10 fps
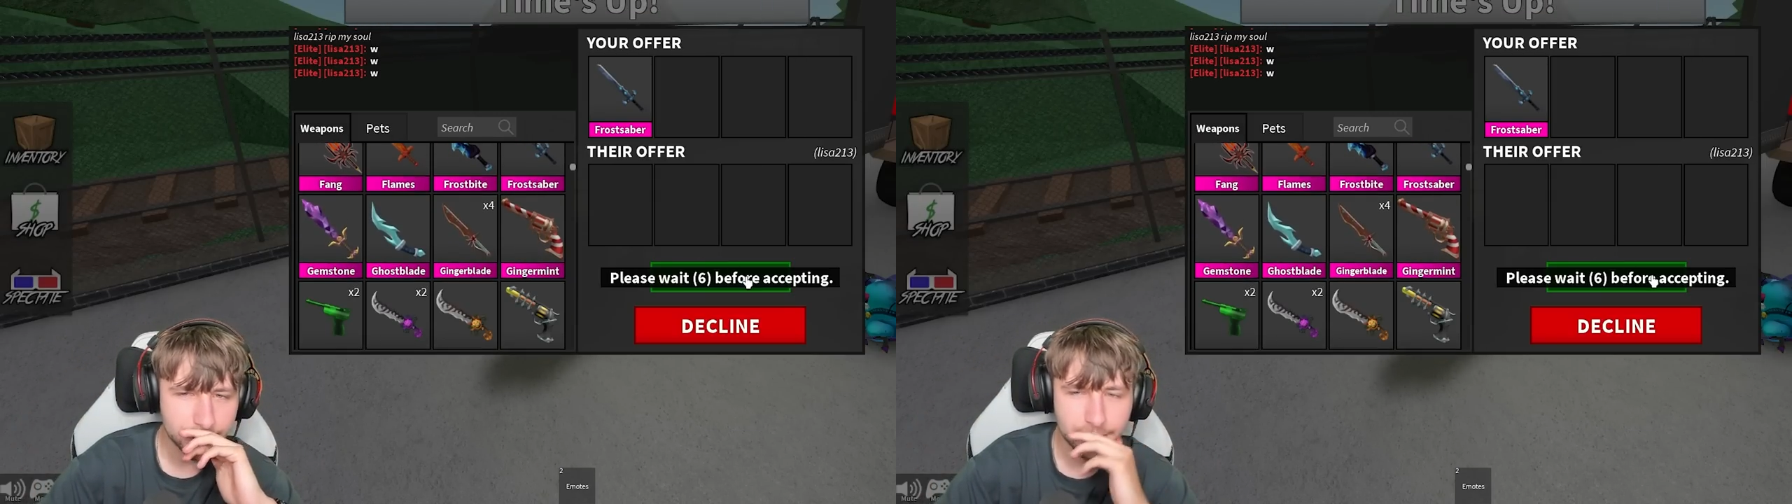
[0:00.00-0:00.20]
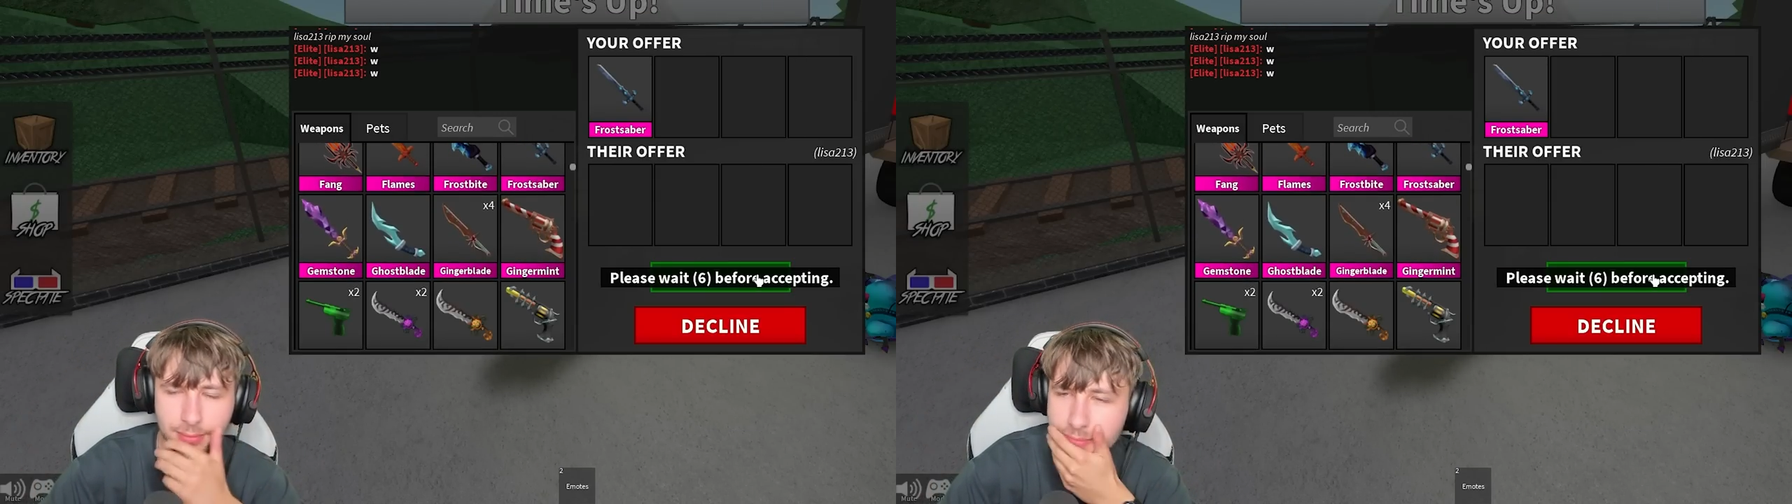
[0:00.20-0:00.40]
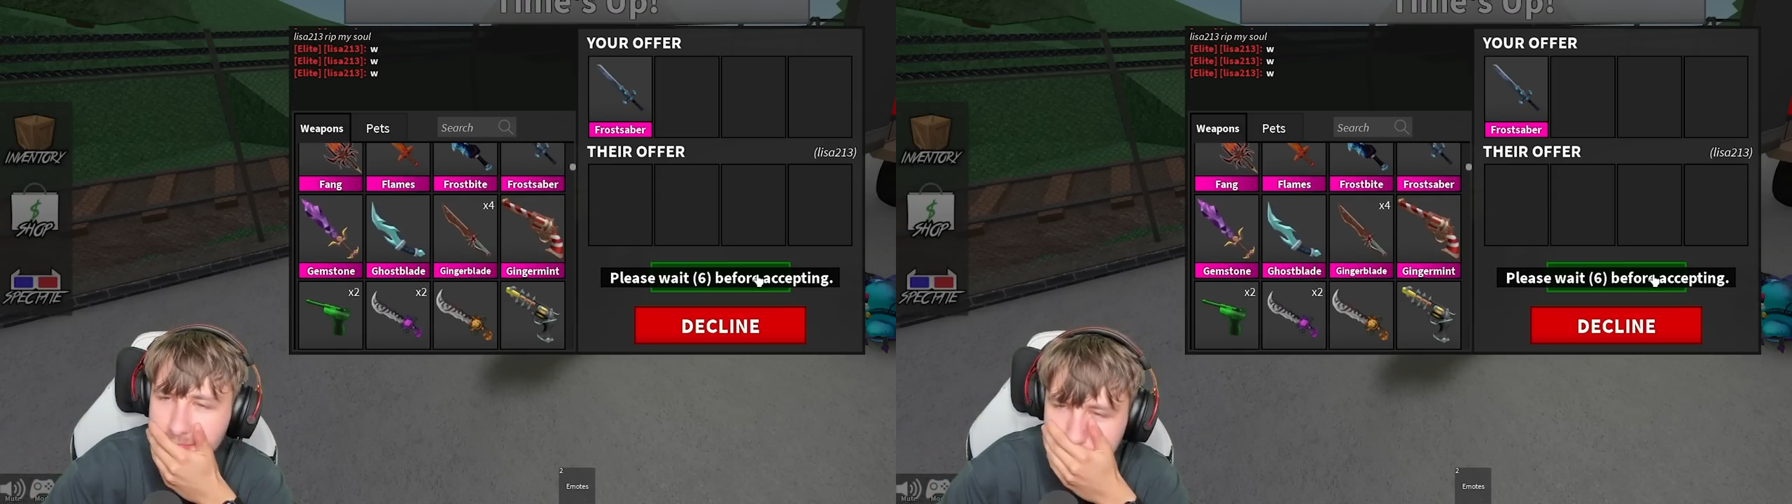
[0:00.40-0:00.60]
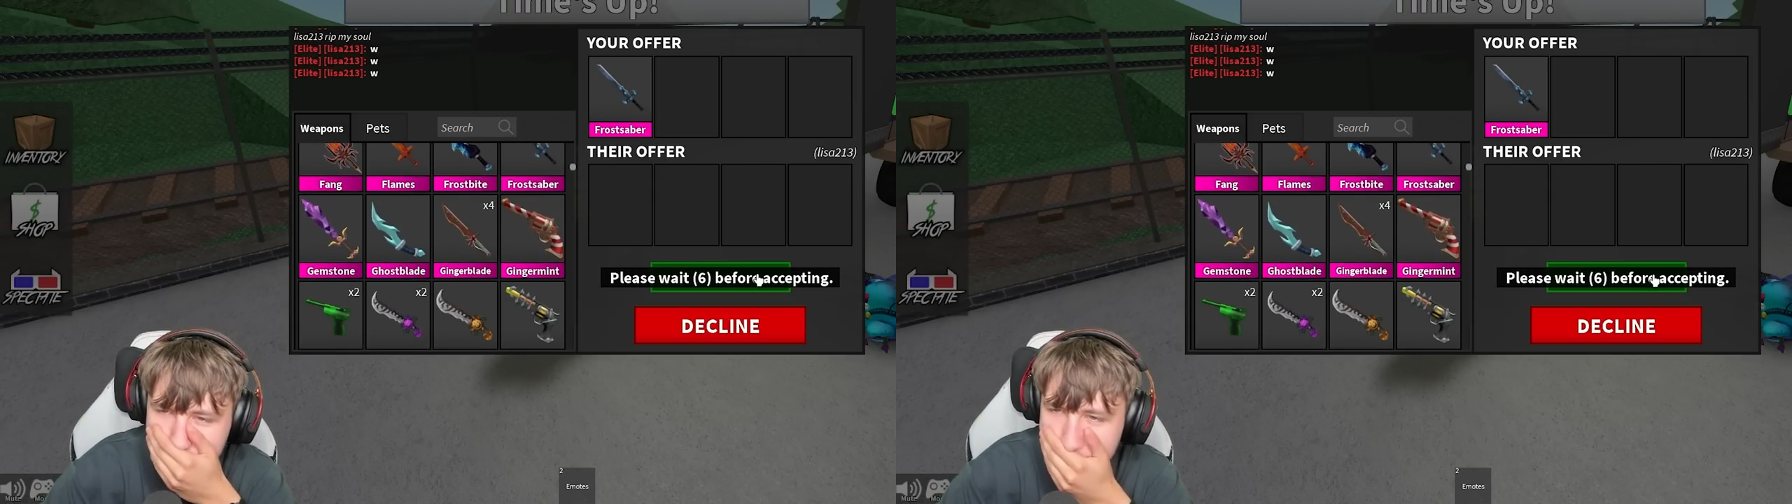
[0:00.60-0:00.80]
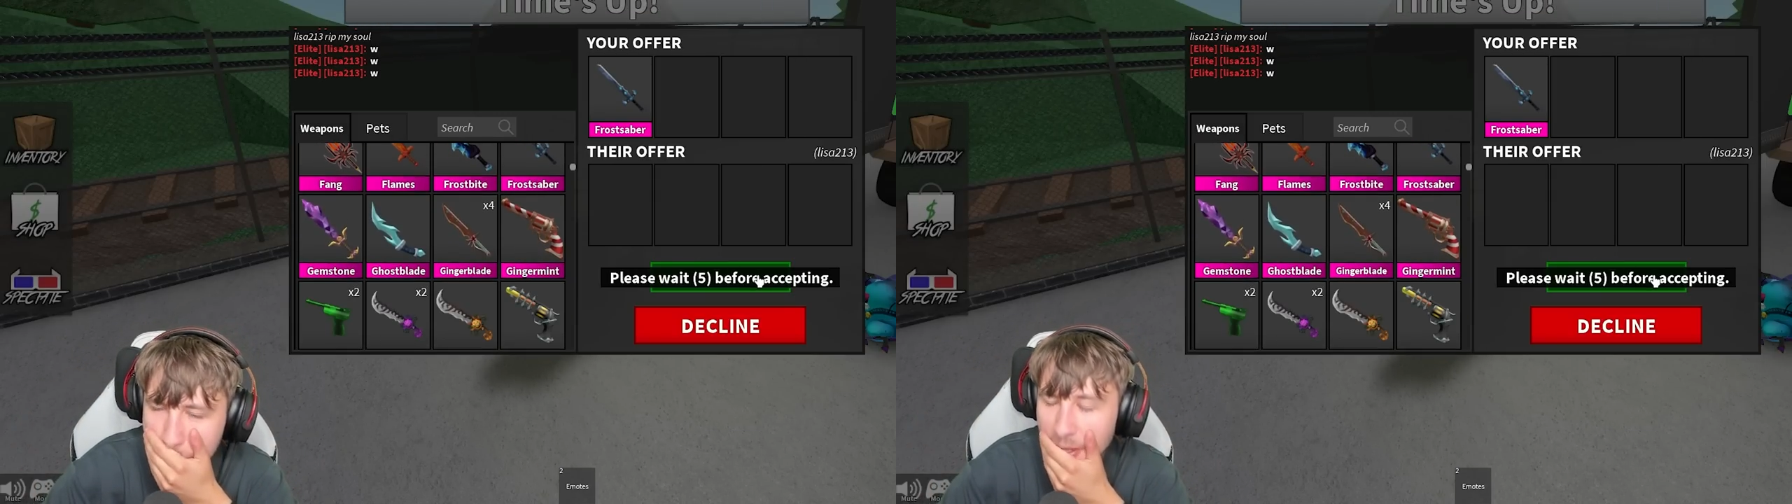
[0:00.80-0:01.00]
on that one.
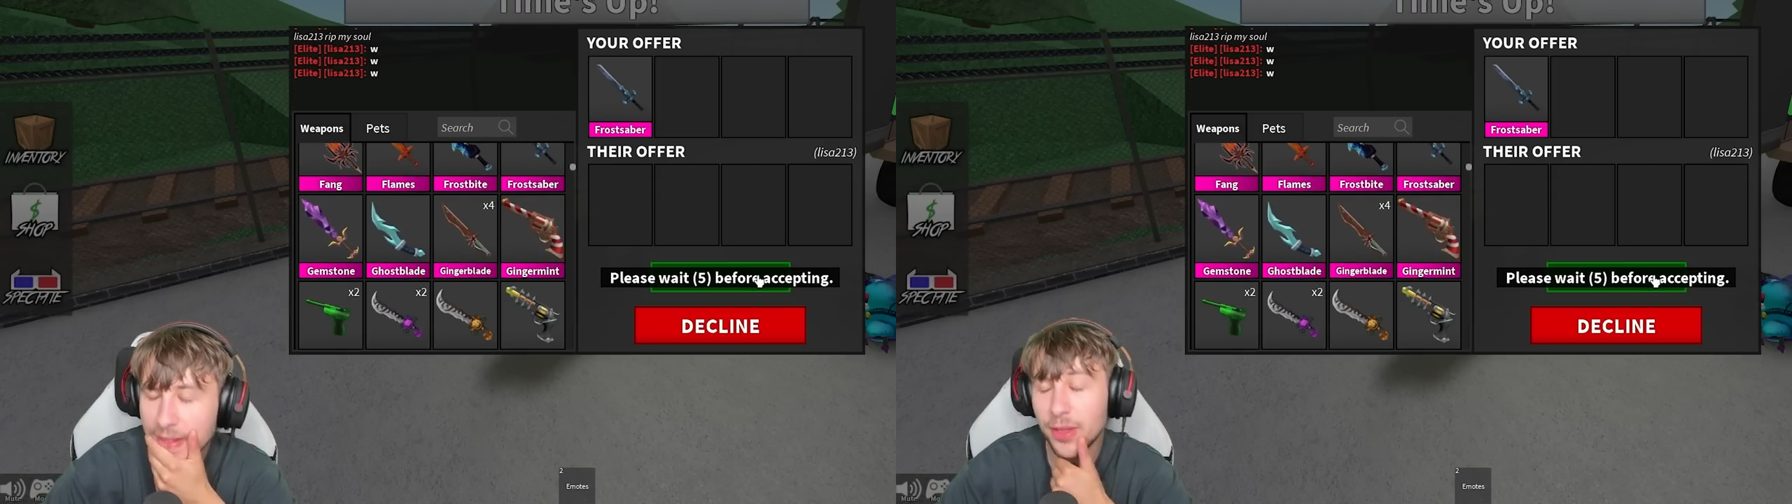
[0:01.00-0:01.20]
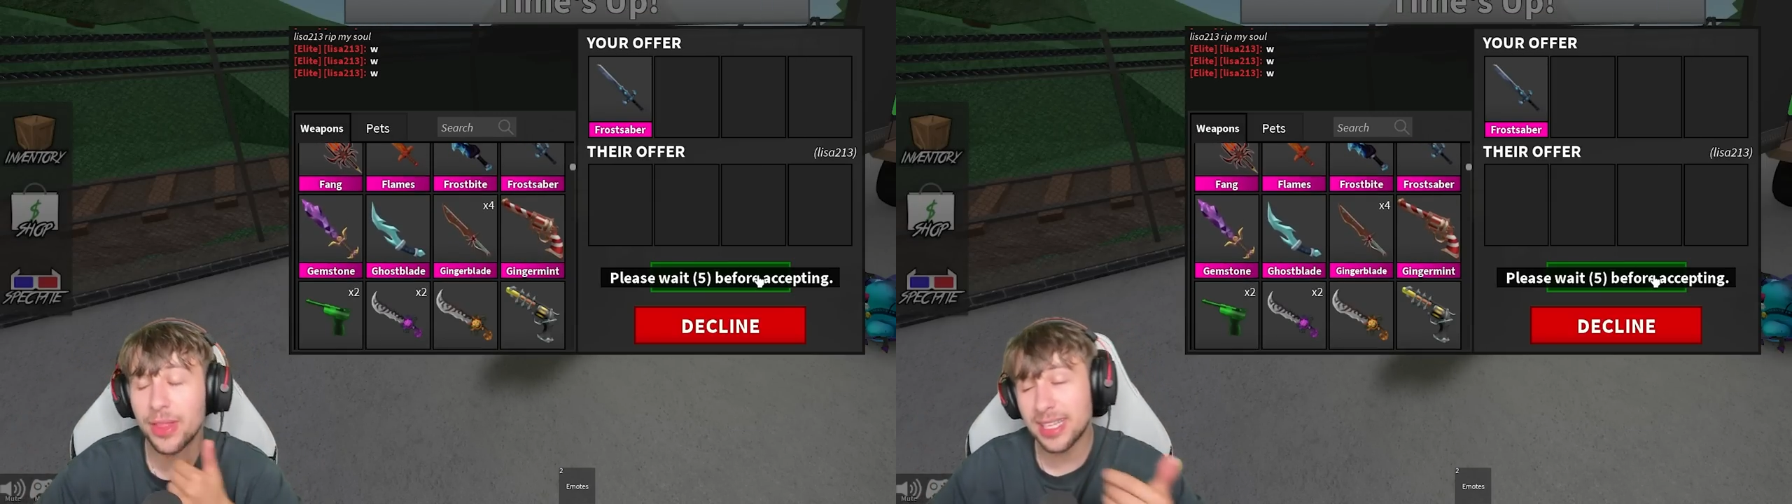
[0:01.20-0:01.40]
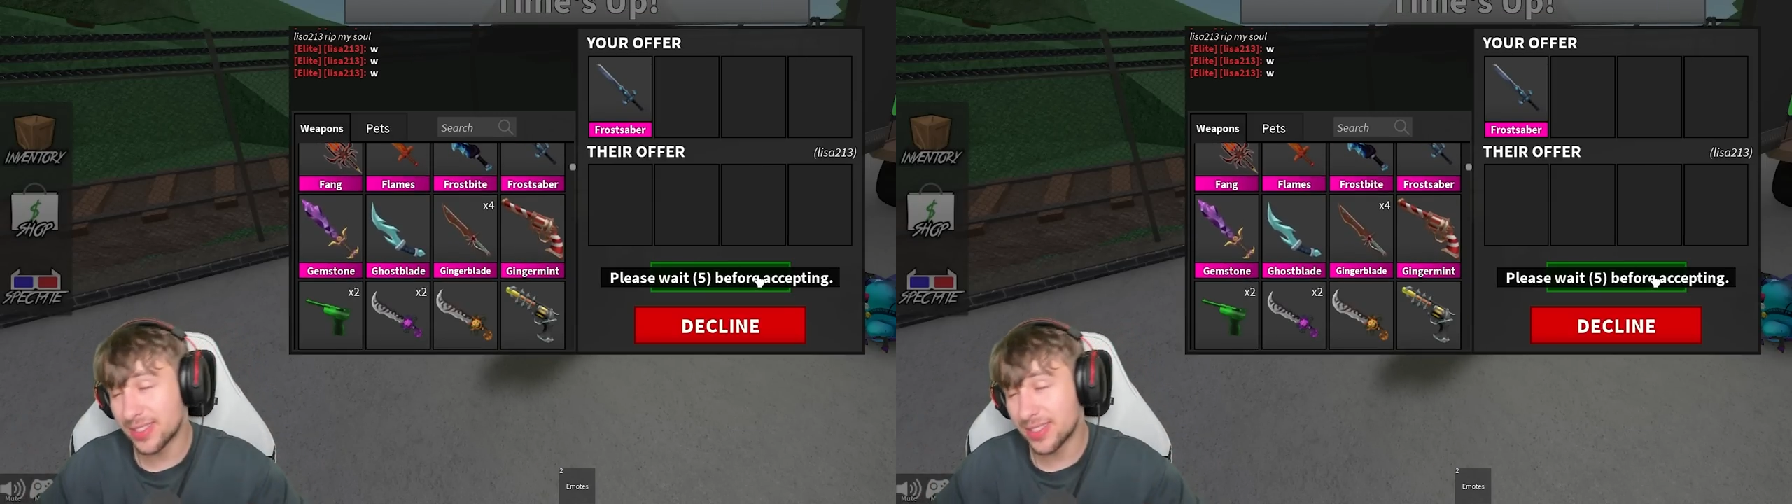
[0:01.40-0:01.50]
No, that's